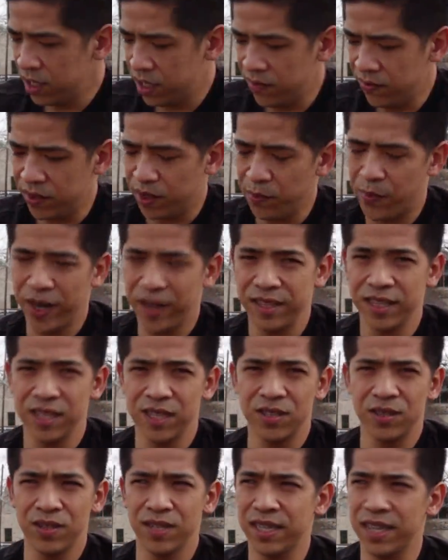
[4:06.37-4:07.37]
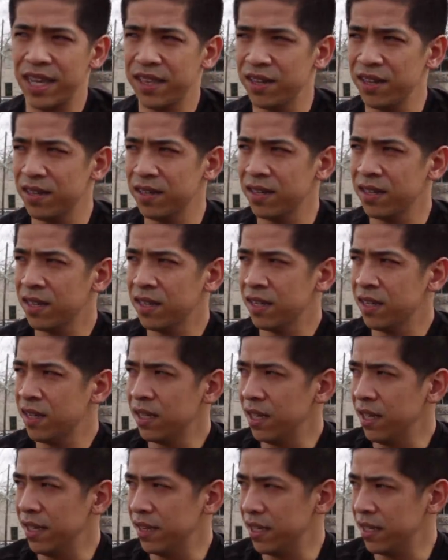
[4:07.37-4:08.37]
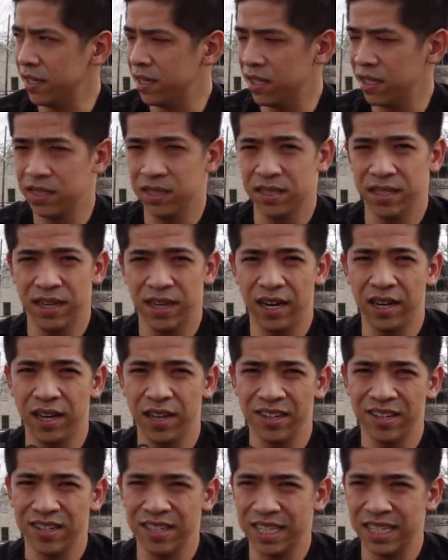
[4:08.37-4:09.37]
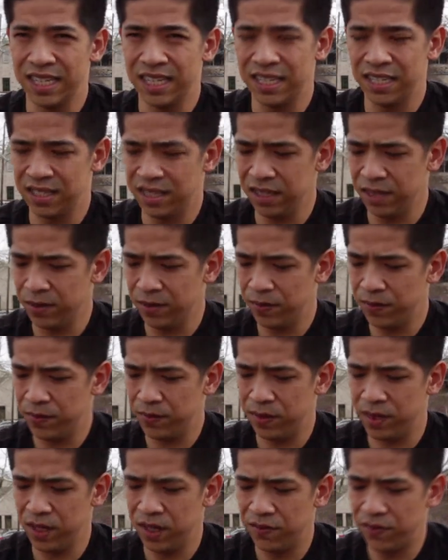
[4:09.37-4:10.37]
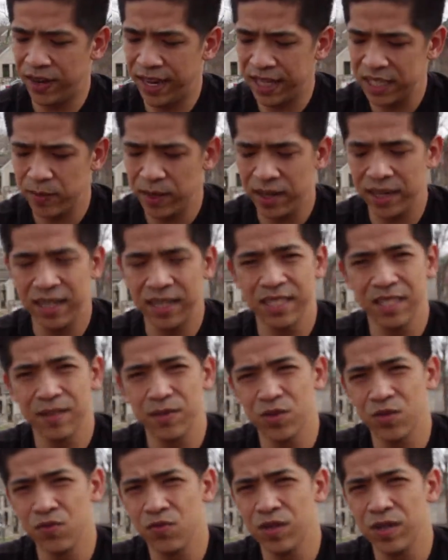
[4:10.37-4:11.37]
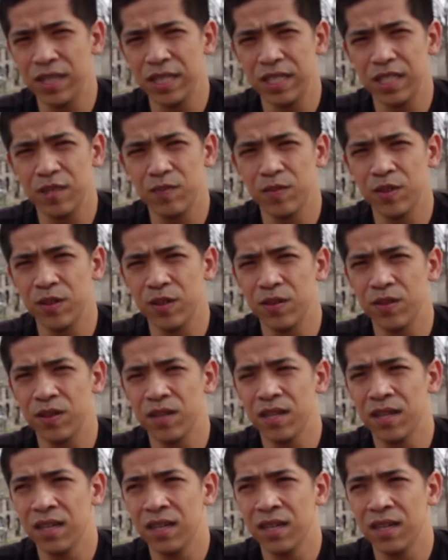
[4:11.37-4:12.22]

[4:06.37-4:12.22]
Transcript: even comparing these two together, I think this is in another league. So the advanced mechanism is really smooth.